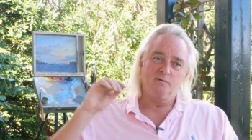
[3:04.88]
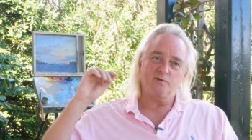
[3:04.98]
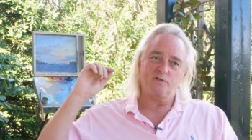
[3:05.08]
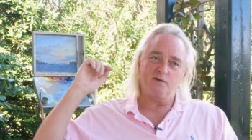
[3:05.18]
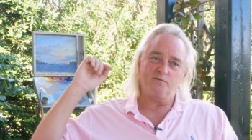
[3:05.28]

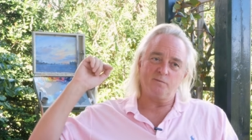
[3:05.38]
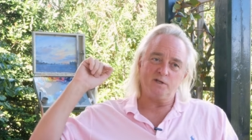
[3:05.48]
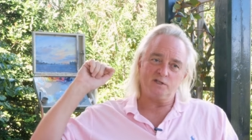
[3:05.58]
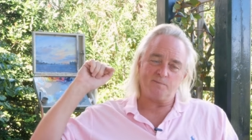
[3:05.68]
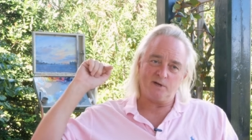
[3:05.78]
which therefore
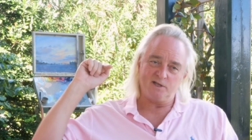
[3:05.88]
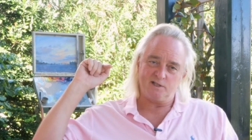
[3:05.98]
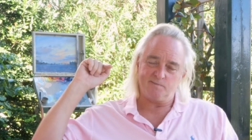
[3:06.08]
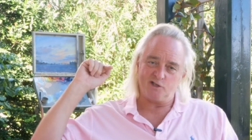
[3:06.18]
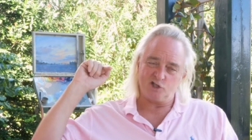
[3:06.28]
means the
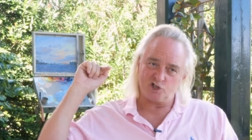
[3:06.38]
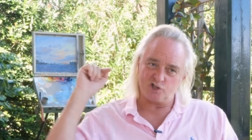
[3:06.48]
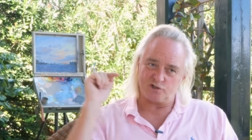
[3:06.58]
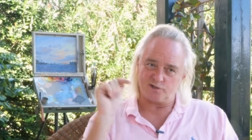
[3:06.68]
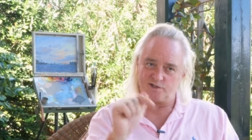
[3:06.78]
paint is being
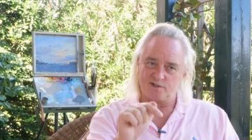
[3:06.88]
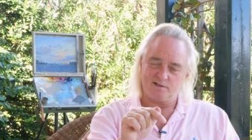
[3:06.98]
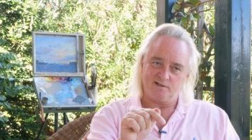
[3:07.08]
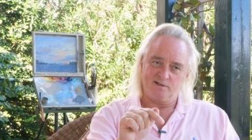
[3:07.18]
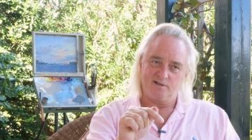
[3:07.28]
shot
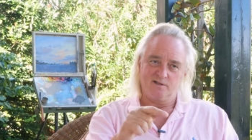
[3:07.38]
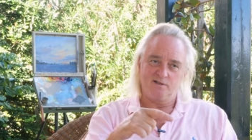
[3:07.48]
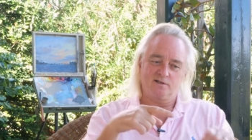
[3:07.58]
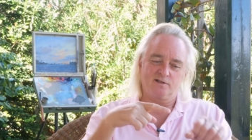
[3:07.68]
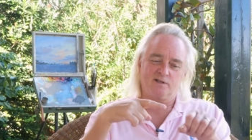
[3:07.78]

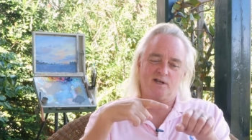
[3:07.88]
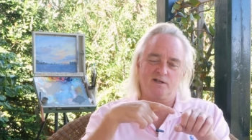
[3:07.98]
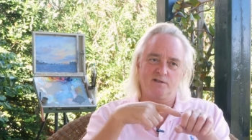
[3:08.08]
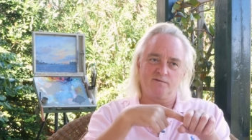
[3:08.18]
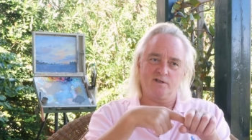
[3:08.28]
to the
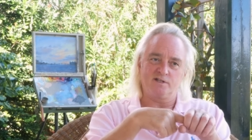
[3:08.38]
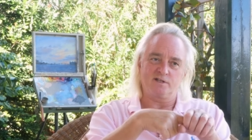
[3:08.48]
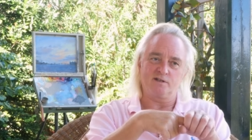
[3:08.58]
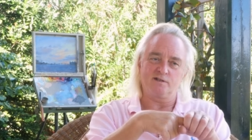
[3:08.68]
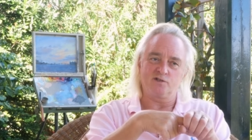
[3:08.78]
end of the
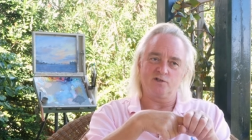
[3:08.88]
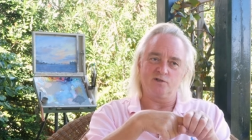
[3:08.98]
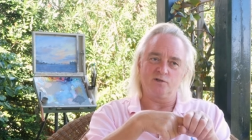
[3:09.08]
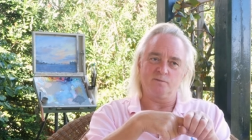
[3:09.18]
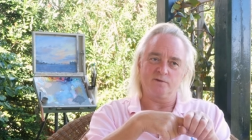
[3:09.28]
inside of the
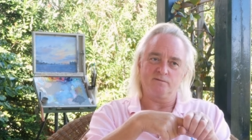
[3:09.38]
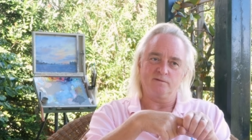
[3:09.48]
tube